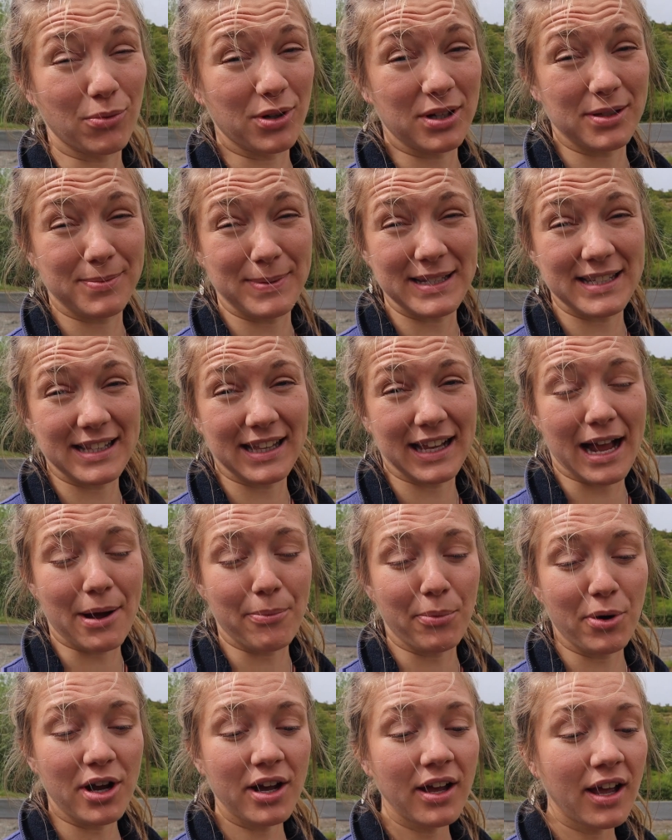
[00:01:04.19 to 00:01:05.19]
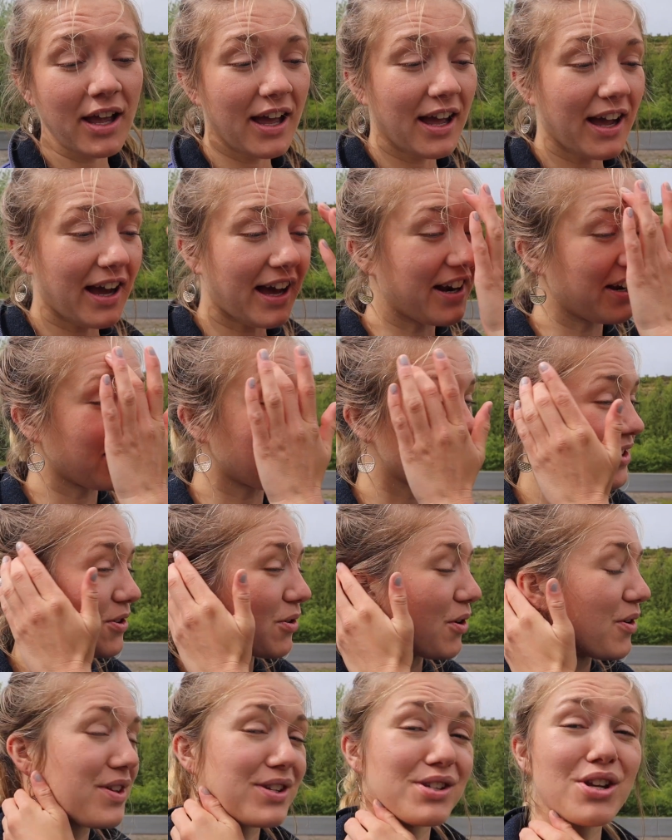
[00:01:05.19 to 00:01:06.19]
want to speak to the camera, and I just
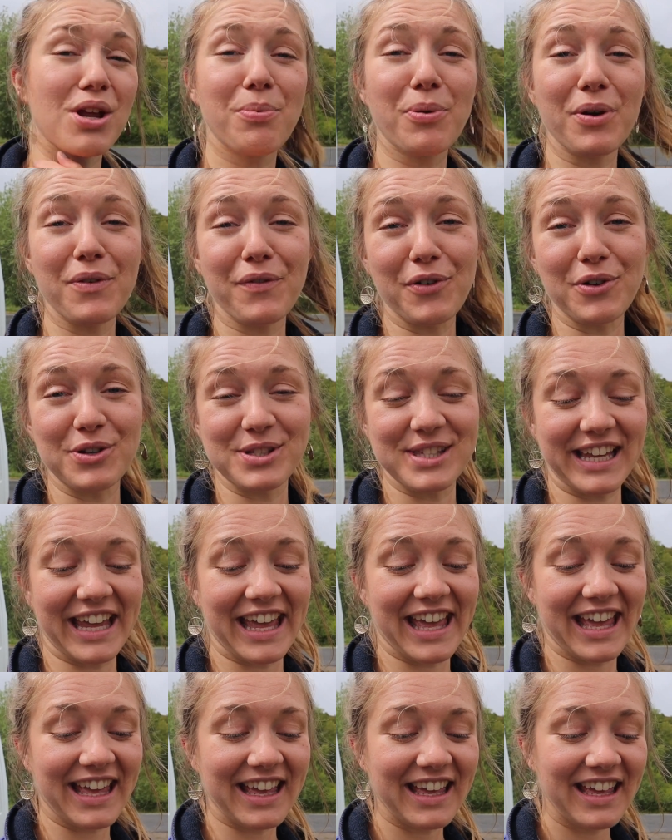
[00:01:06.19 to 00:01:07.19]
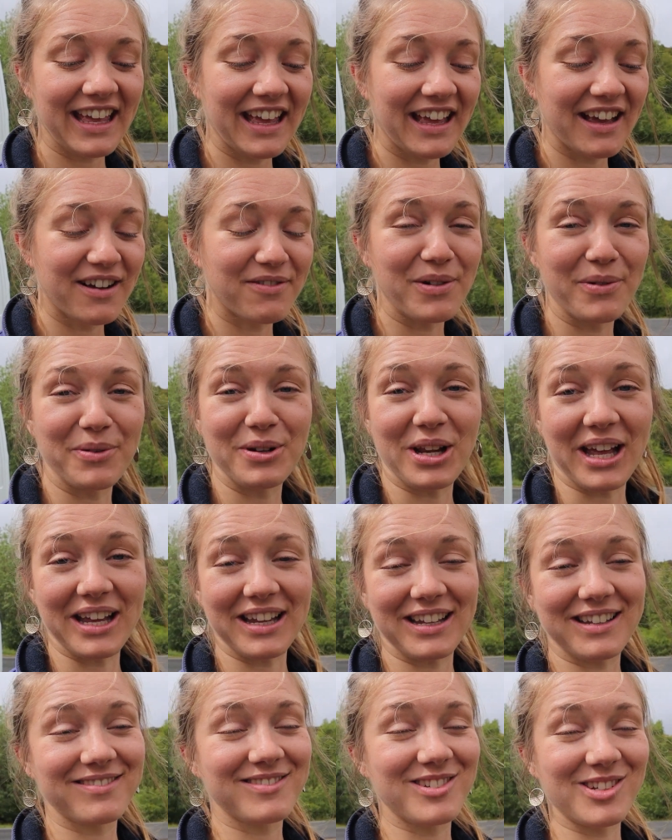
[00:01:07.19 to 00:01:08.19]
thought there's no point forcing it. We were like
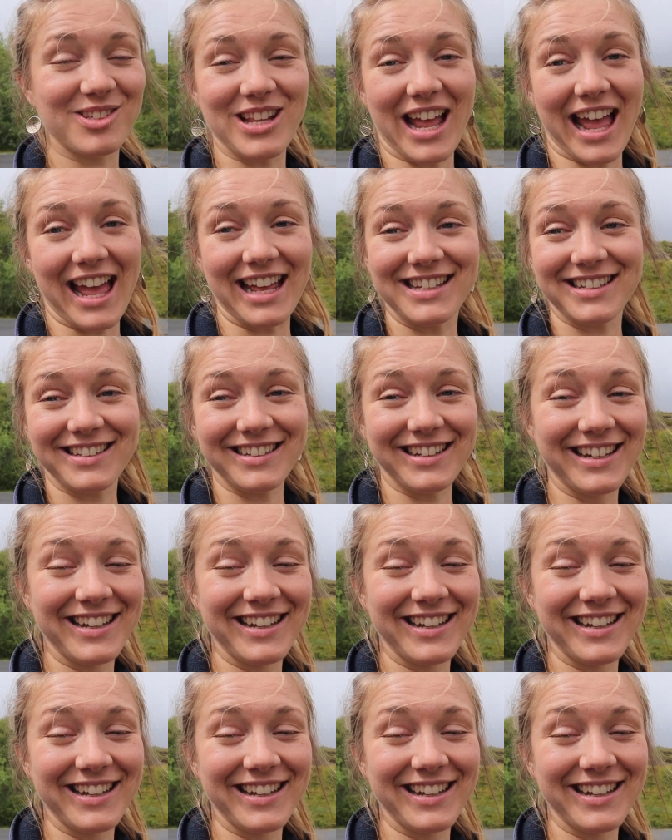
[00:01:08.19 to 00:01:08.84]
just dead.